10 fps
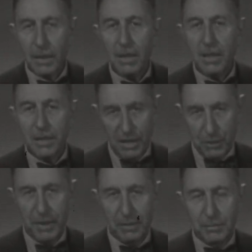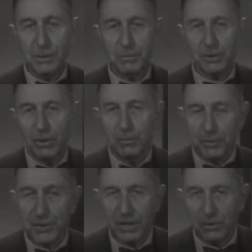The experiment was
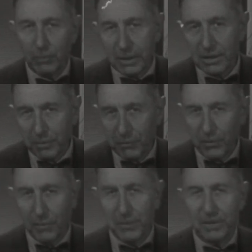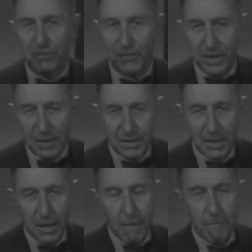almost at once performed in France
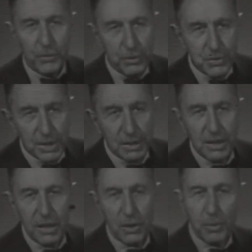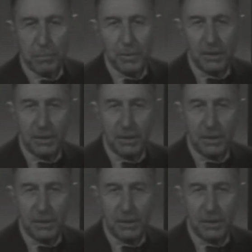using the equipment